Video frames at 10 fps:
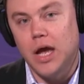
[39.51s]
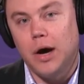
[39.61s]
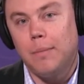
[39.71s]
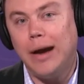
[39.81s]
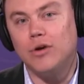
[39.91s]

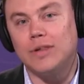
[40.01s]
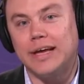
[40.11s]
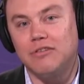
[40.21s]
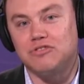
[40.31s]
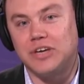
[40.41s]
Michael
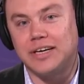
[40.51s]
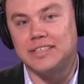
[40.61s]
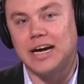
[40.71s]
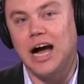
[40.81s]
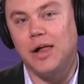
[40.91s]
Hiltzik is a
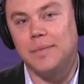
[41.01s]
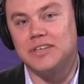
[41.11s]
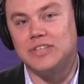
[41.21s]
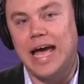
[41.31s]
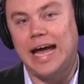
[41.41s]

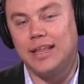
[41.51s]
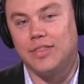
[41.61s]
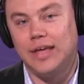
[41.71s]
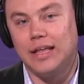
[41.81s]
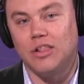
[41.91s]
columnist at
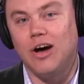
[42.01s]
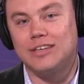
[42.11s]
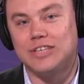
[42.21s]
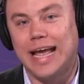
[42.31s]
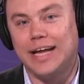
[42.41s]
the
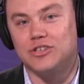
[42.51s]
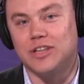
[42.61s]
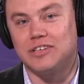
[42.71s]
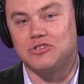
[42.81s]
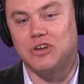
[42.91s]
Los
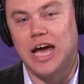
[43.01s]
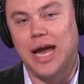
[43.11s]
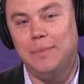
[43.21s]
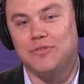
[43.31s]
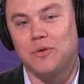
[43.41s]
Angeles
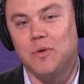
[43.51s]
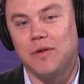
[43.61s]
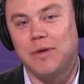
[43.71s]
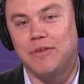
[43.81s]
Times and one of my